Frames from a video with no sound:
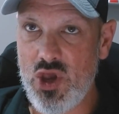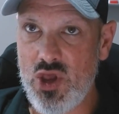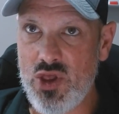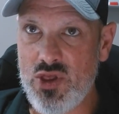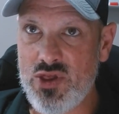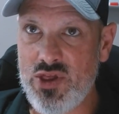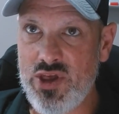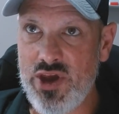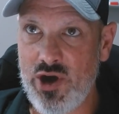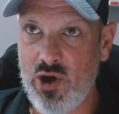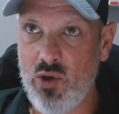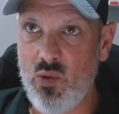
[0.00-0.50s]

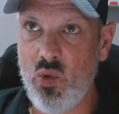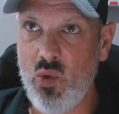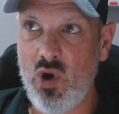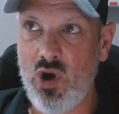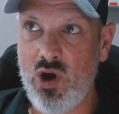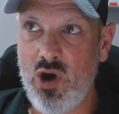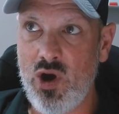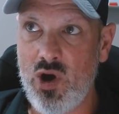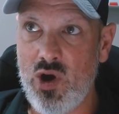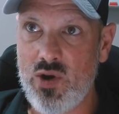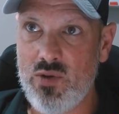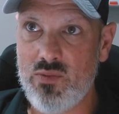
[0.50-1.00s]
There
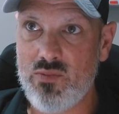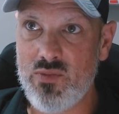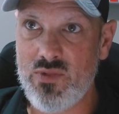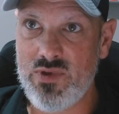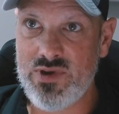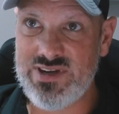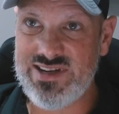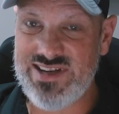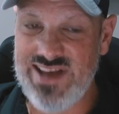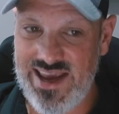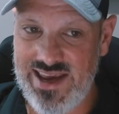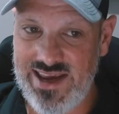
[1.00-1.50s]
were
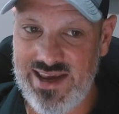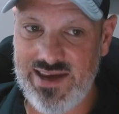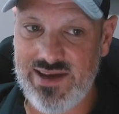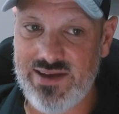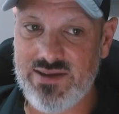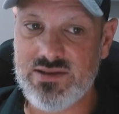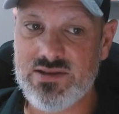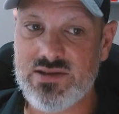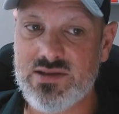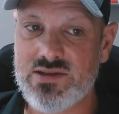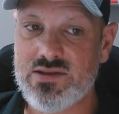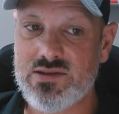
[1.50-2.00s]

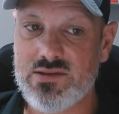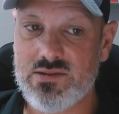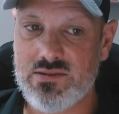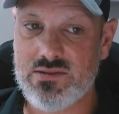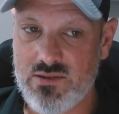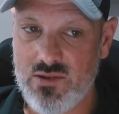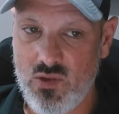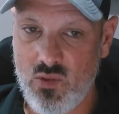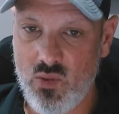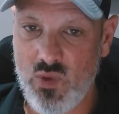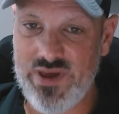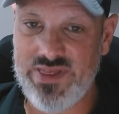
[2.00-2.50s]
days
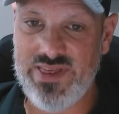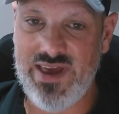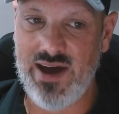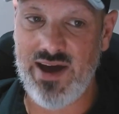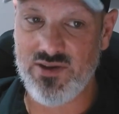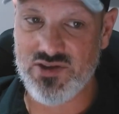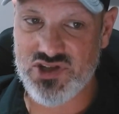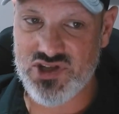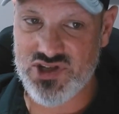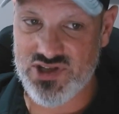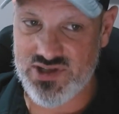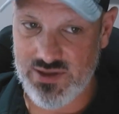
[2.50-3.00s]

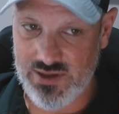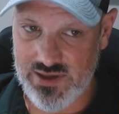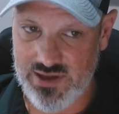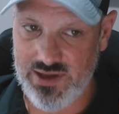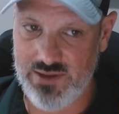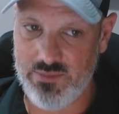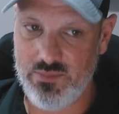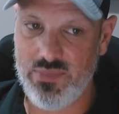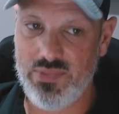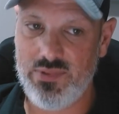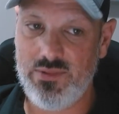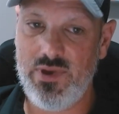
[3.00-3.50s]
without
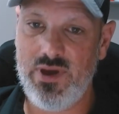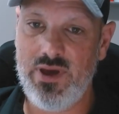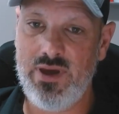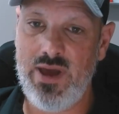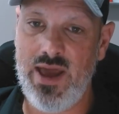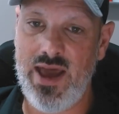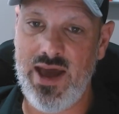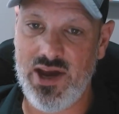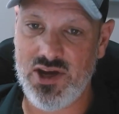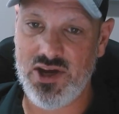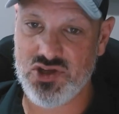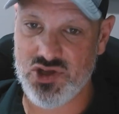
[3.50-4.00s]
sleep,
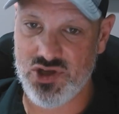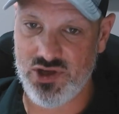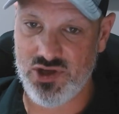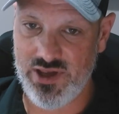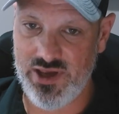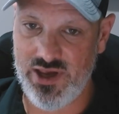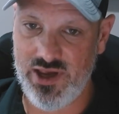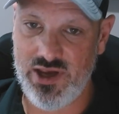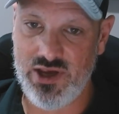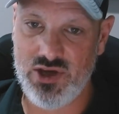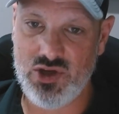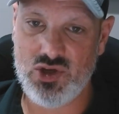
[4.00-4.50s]

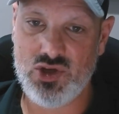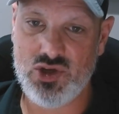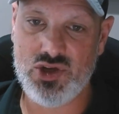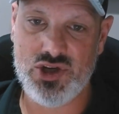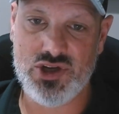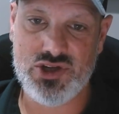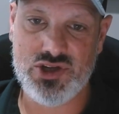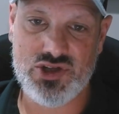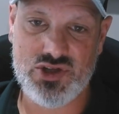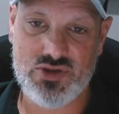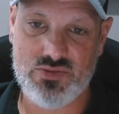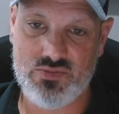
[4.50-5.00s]
actually
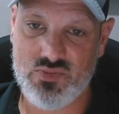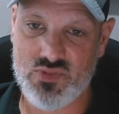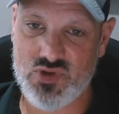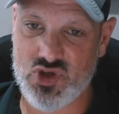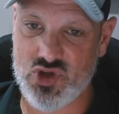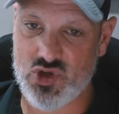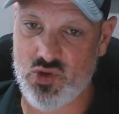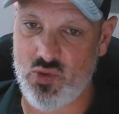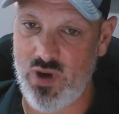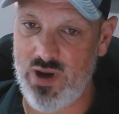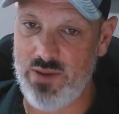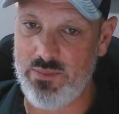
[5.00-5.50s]
just
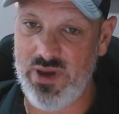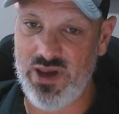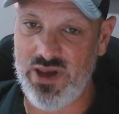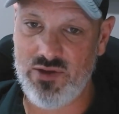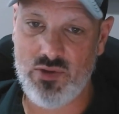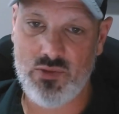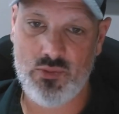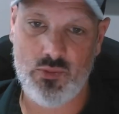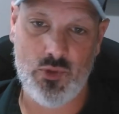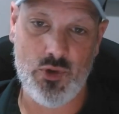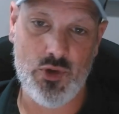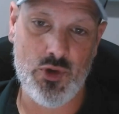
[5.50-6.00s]
scrubbing
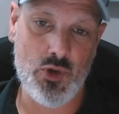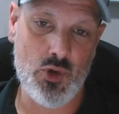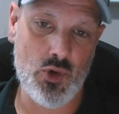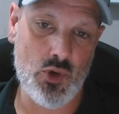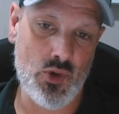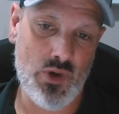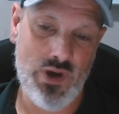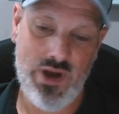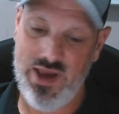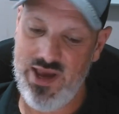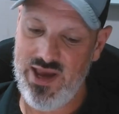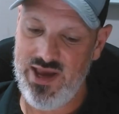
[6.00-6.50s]

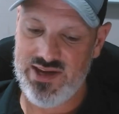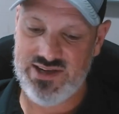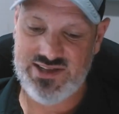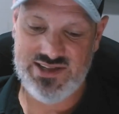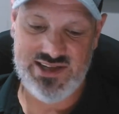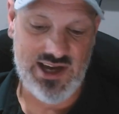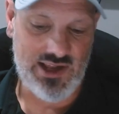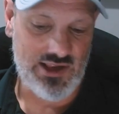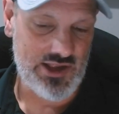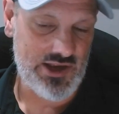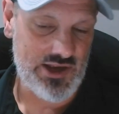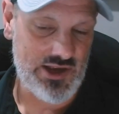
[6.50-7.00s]
through
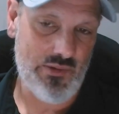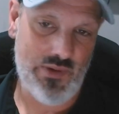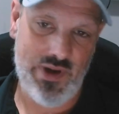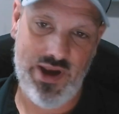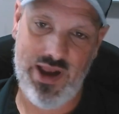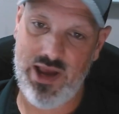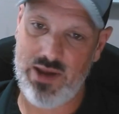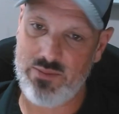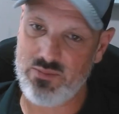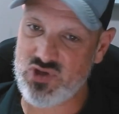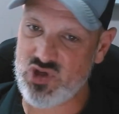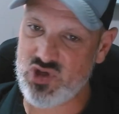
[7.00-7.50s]

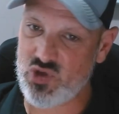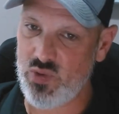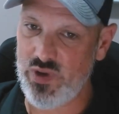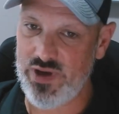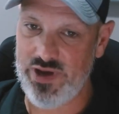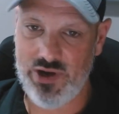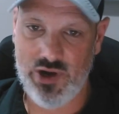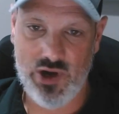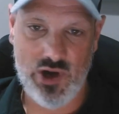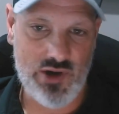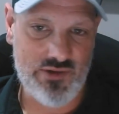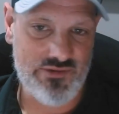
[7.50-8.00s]
Telegram,
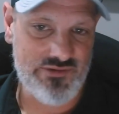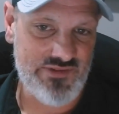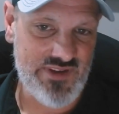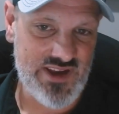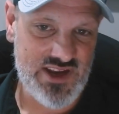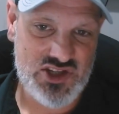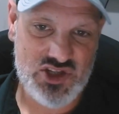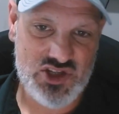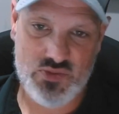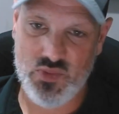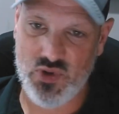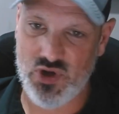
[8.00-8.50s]
Twitter,
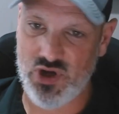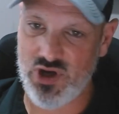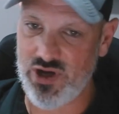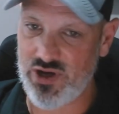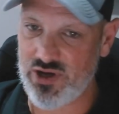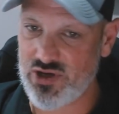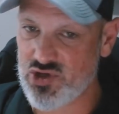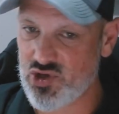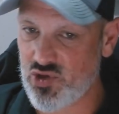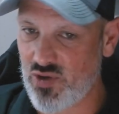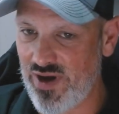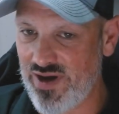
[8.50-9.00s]

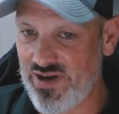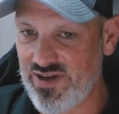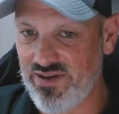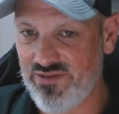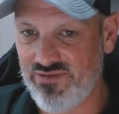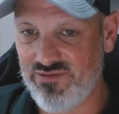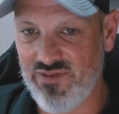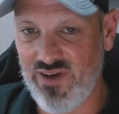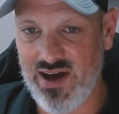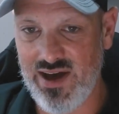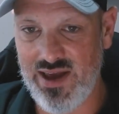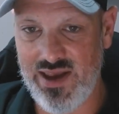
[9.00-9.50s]
Facebook, trying to
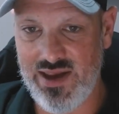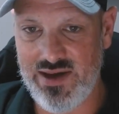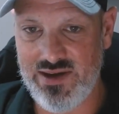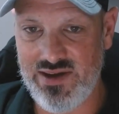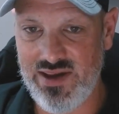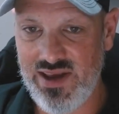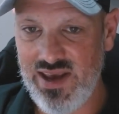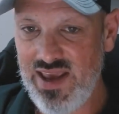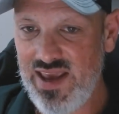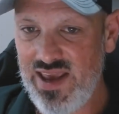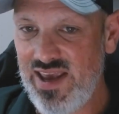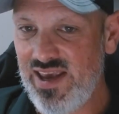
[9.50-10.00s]

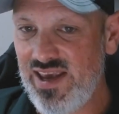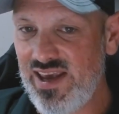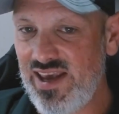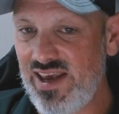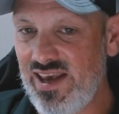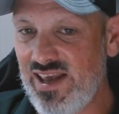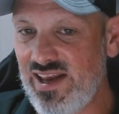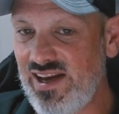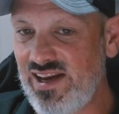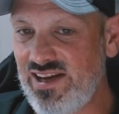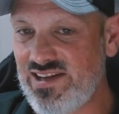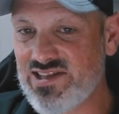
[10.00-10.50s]
find
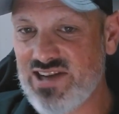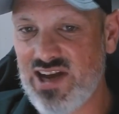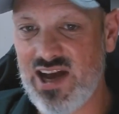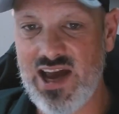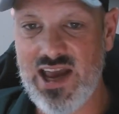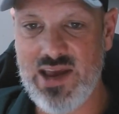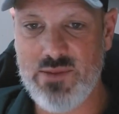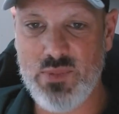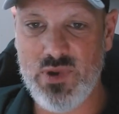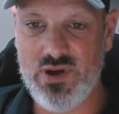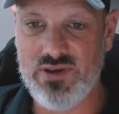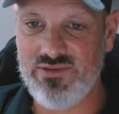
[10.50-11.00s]
any
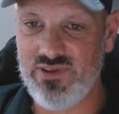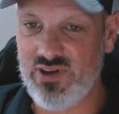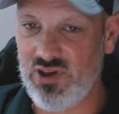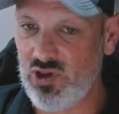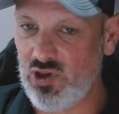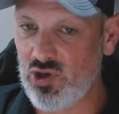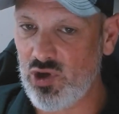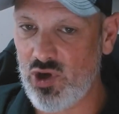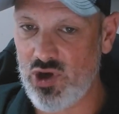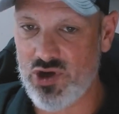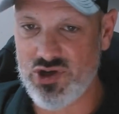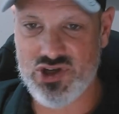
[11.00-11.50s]
type of
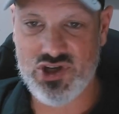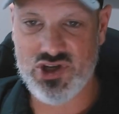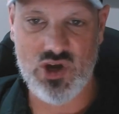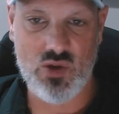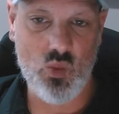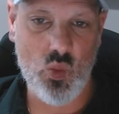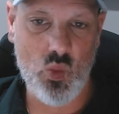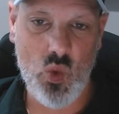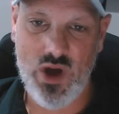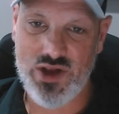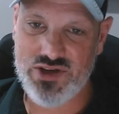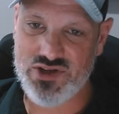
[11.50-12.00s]
alerts
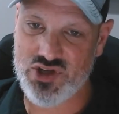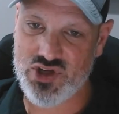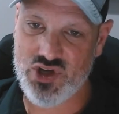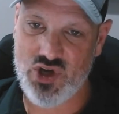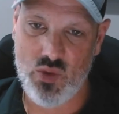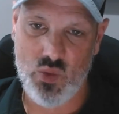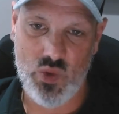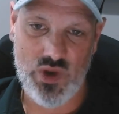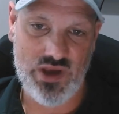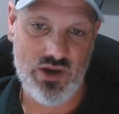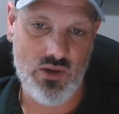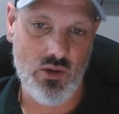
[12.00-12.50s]
on what's
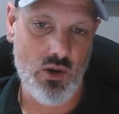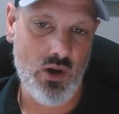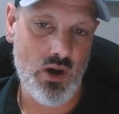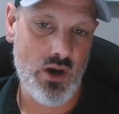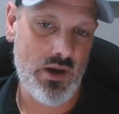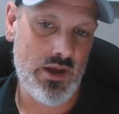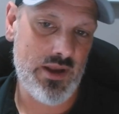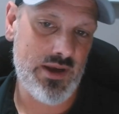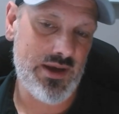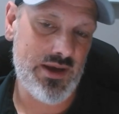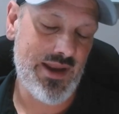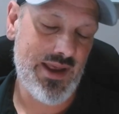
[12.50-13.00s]
going
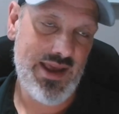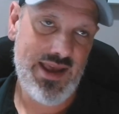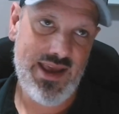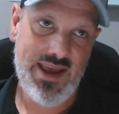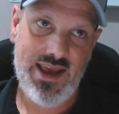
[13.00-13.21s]
on.